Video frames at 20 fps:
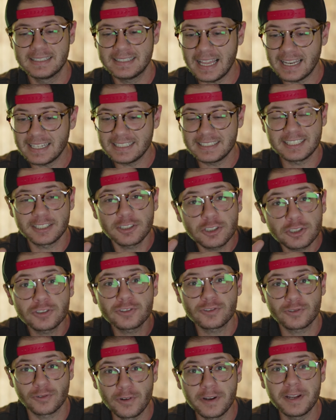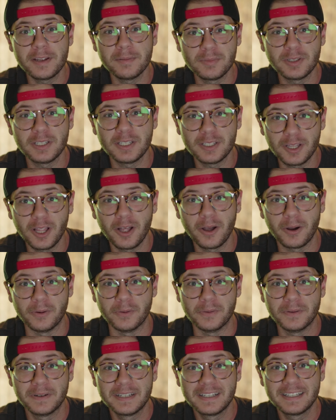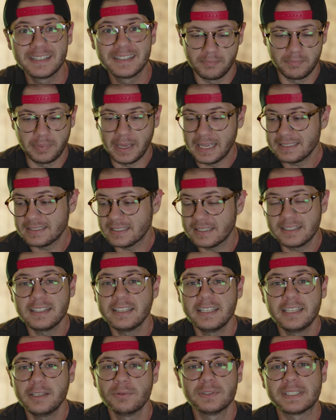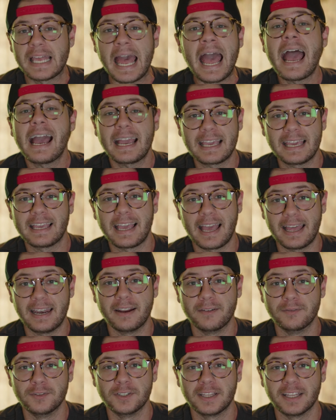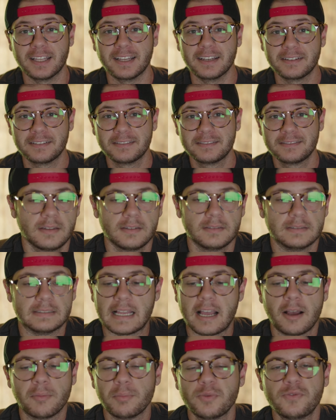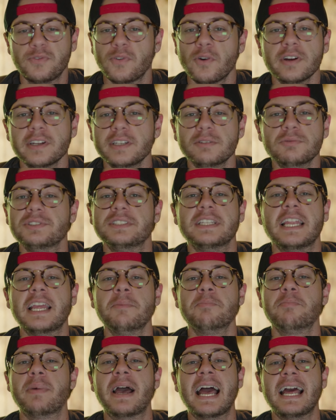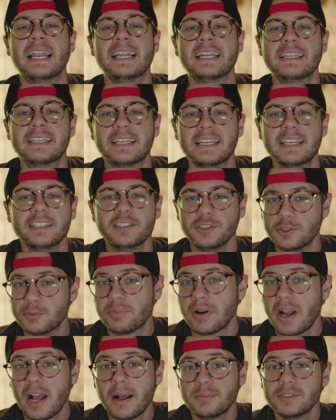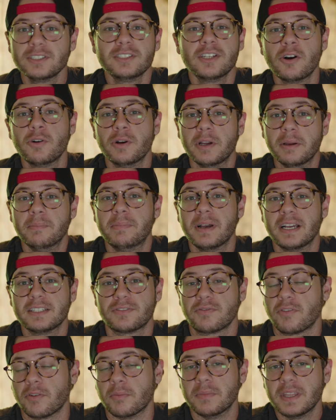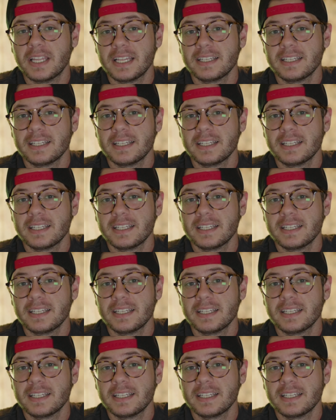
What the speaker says: That is extremely low. Basically, he was hacking at everything. Now, before he was named batting king, you probably know him best from